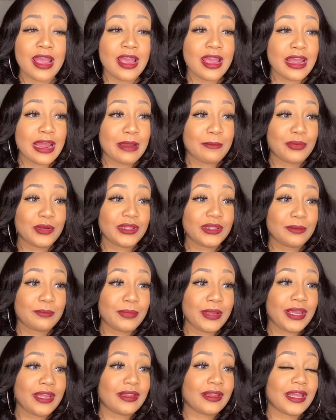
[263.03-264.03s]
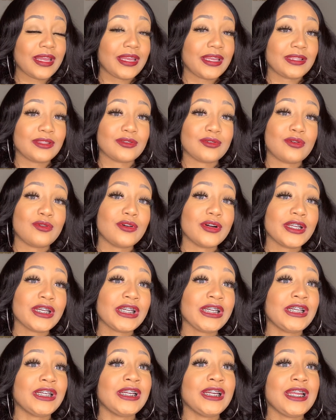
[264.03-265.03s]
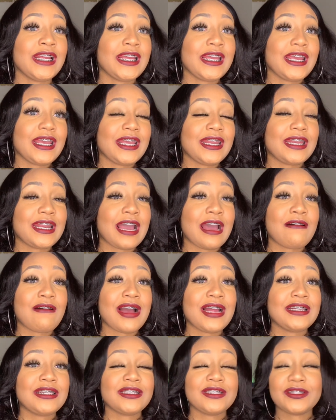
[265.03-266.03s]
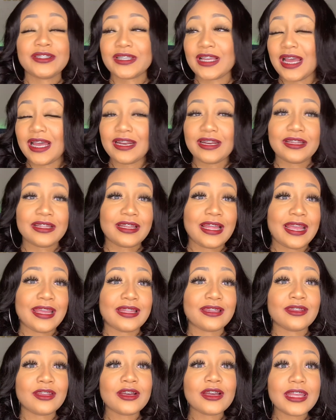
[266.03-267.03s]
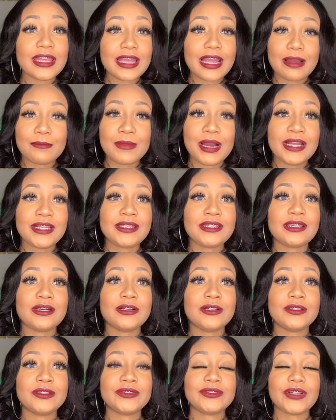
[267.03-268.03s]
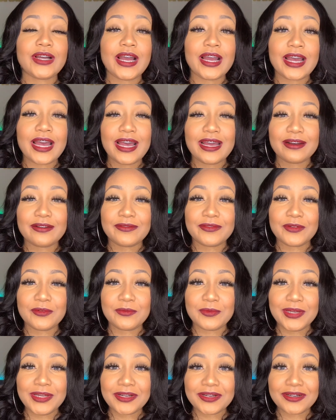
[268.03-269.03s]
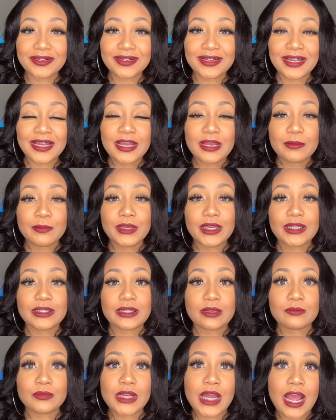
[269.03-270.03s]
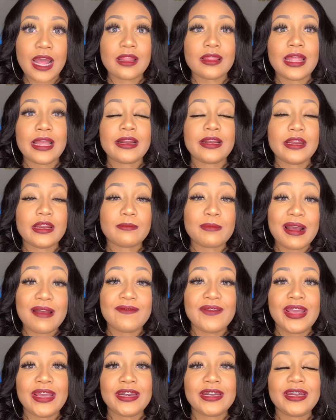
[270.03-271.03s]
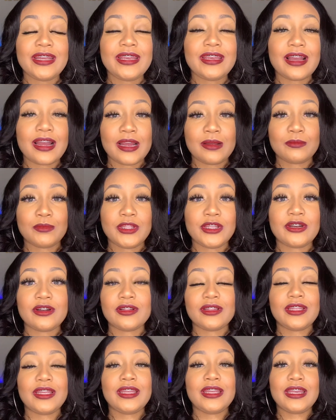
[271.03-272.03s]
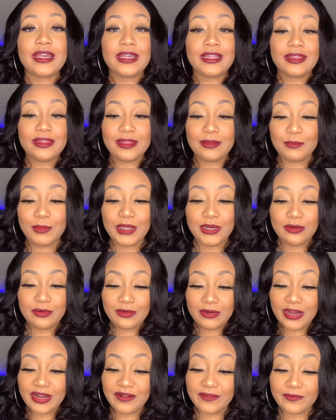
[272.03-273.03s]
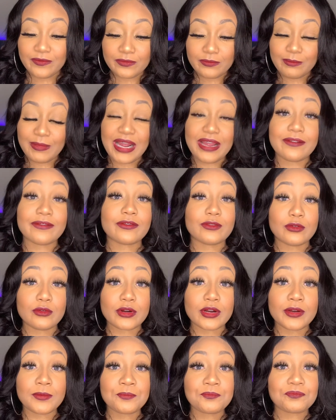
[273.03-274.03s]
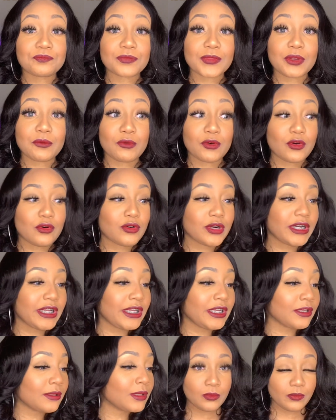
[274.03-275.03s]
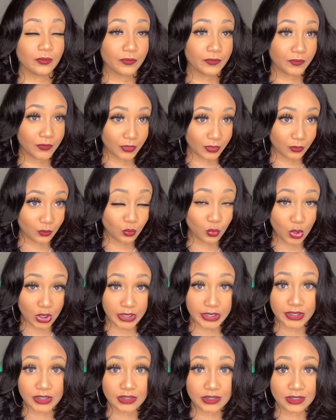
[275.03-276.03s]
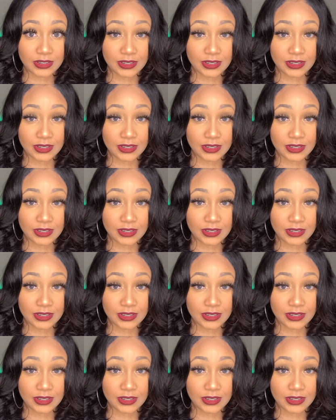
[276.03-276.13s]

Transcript: I put the bed like in the corner and now I just kind of like looking at myself, I kind of feel weird because I'm not like near my vanity. I'm literally in the middle of my floor recording. For one,